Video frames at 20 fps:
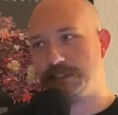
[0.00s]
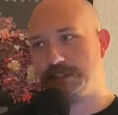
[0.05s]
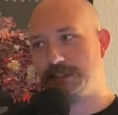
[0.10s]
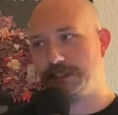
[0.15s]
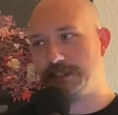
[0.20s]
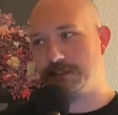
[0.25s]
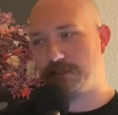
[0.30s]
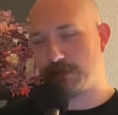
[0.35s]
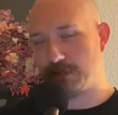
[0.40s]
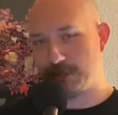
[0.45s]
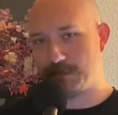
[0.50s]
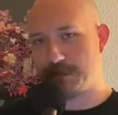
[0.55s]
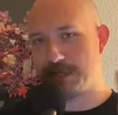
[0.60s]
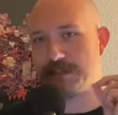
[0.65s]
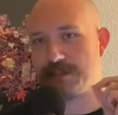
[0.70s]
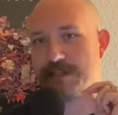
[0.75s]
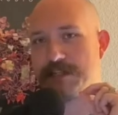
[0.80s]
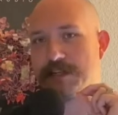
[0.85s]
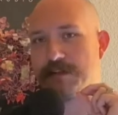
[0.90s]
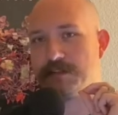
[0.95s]
heard about
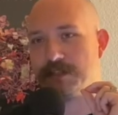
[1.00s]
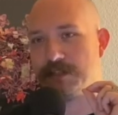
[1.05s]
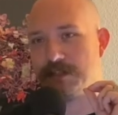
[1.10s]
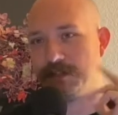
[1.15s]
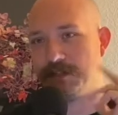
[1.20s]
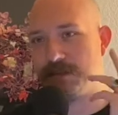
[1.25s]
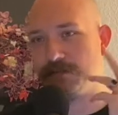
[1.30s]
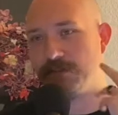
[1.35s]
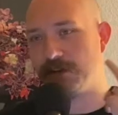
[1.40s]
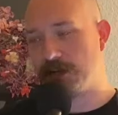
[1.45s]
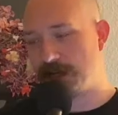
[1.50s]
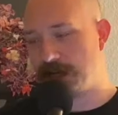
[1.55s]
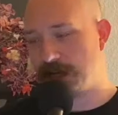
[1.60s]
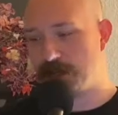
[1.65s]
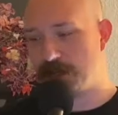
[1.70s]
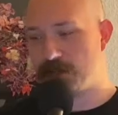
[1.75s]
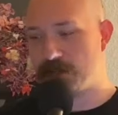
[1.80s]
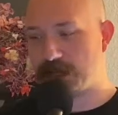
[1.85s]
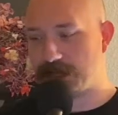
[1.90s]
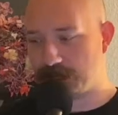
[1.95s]
the Delta variant, then